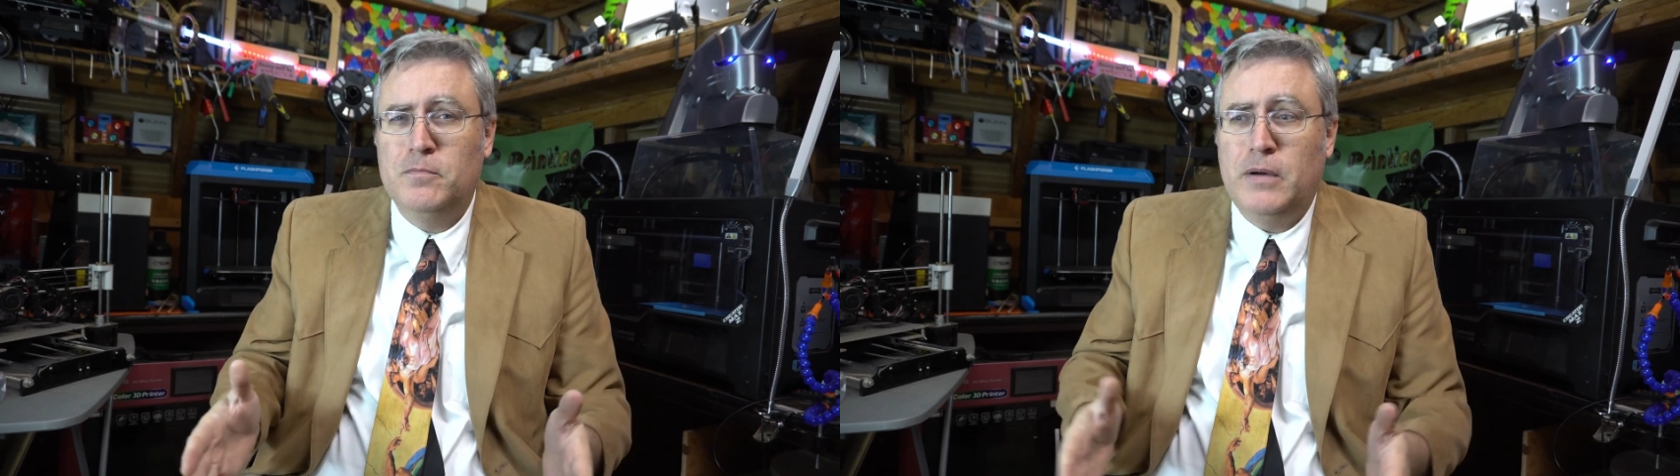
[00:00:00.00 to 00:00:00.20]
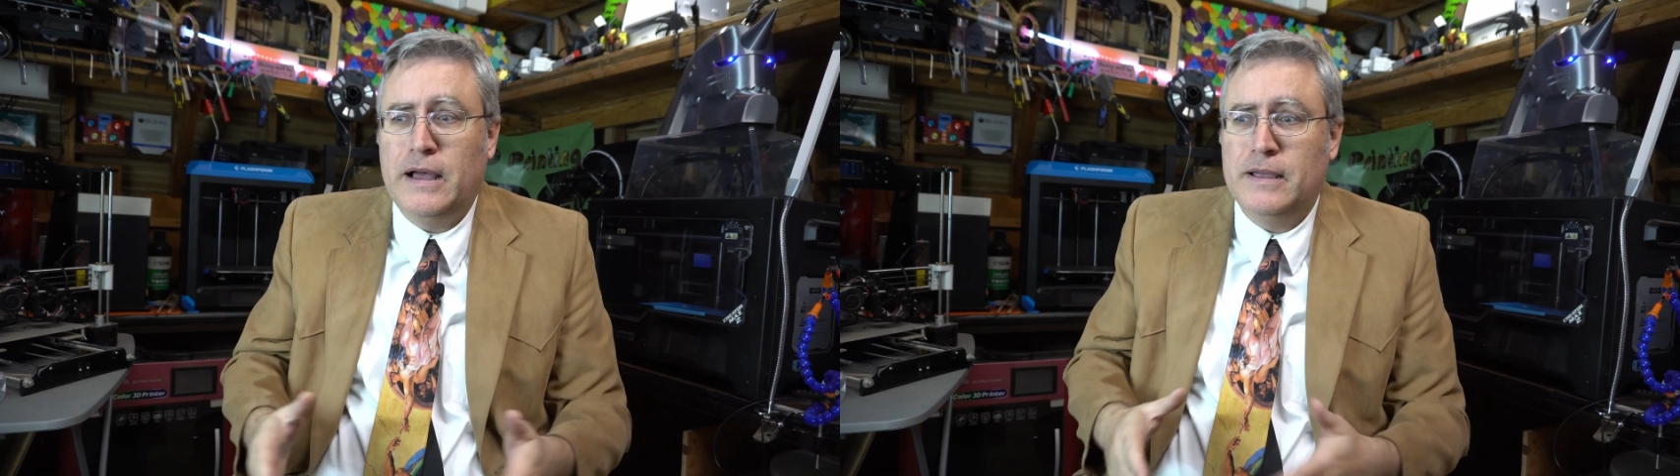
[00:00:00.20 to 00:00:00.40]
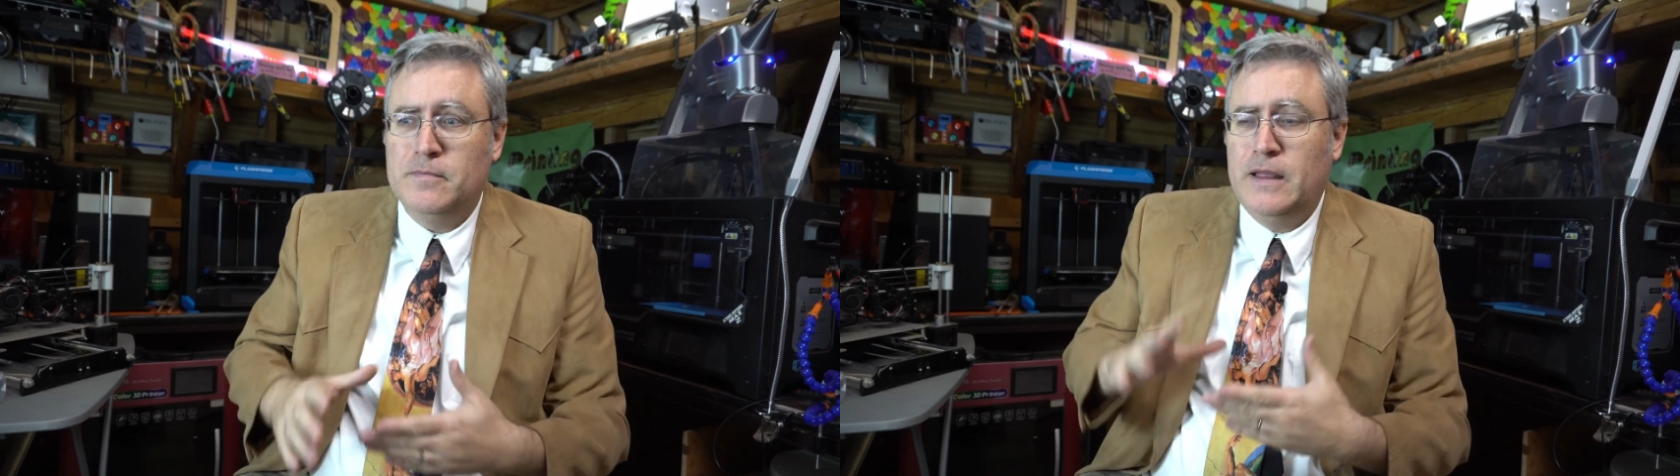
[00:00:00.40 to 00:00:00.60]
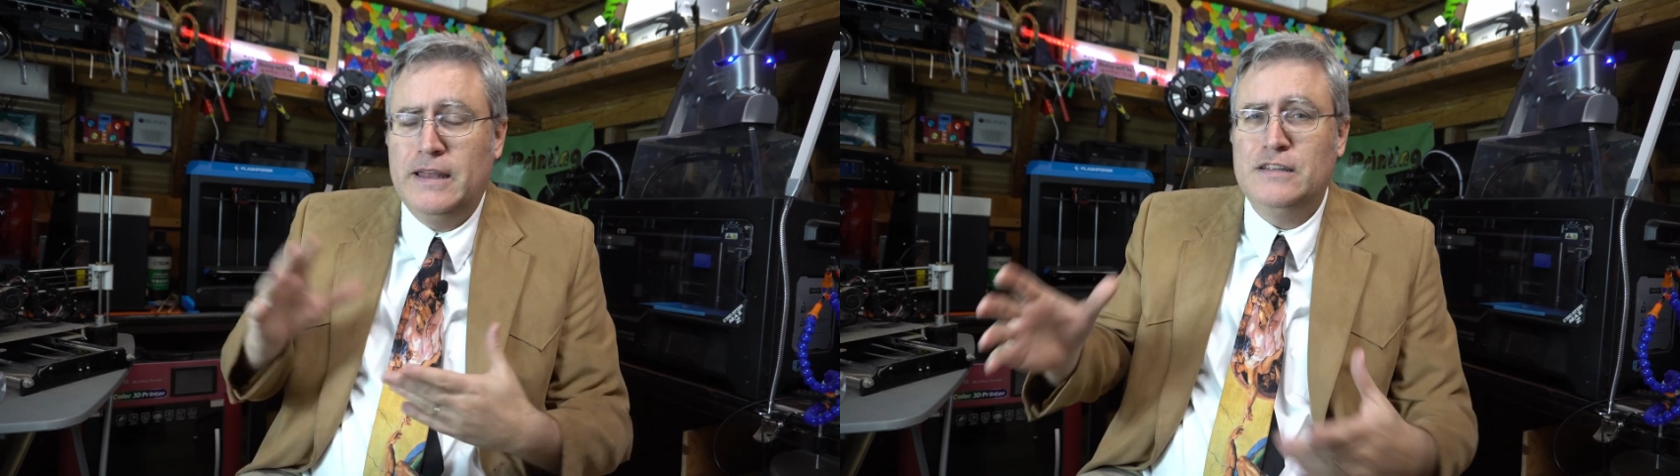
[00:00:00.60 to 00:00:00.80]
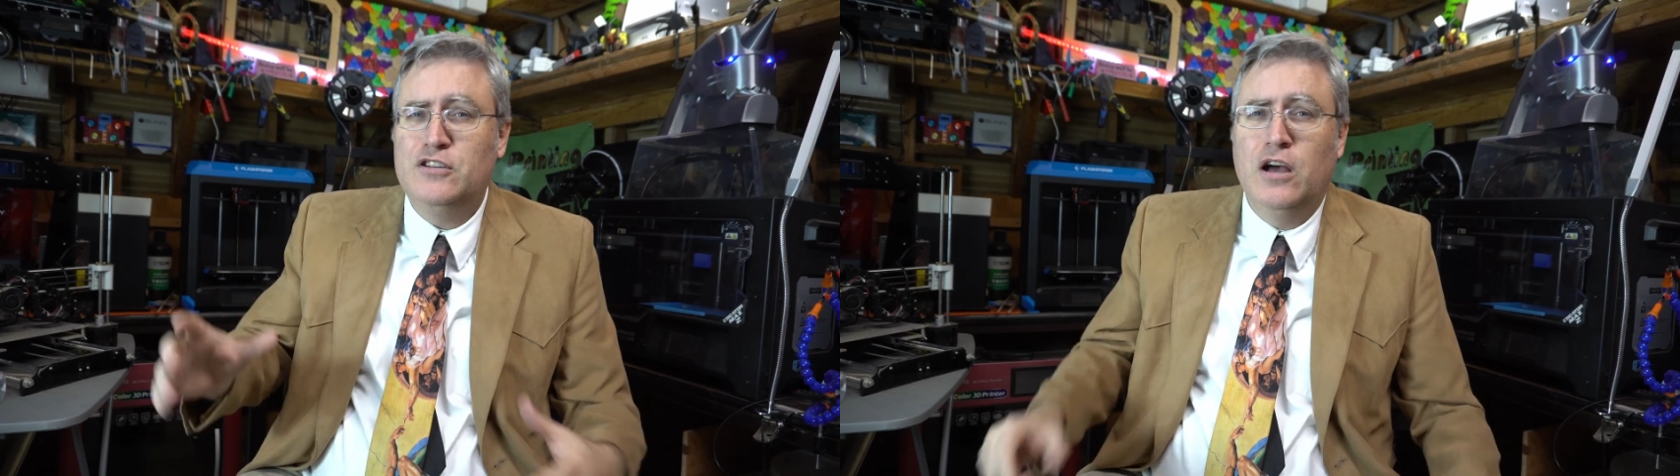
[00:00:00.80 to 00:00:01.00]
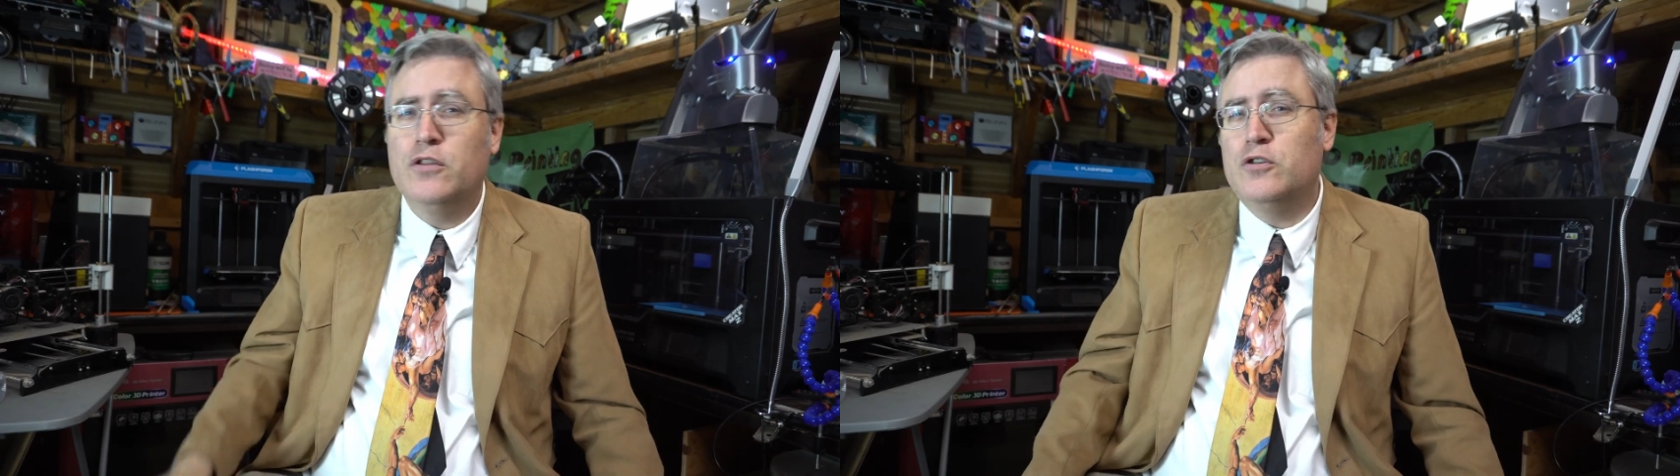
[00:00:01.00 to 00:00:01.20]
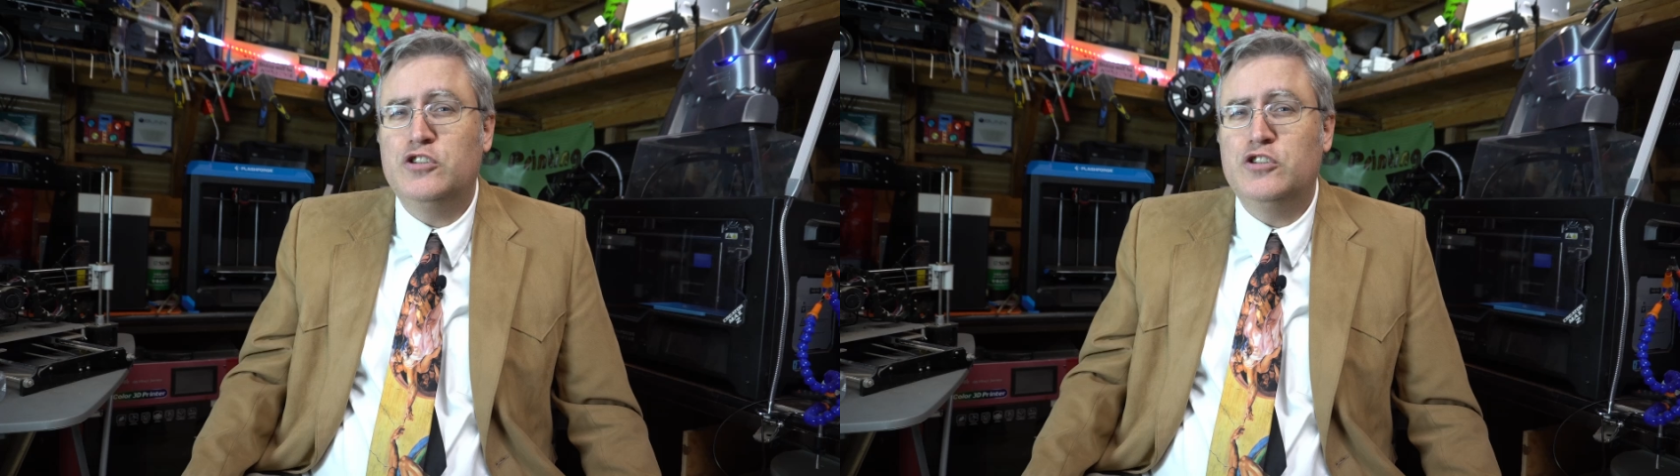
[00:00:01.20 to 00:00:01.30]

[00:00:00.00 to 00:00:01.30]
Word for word: by any other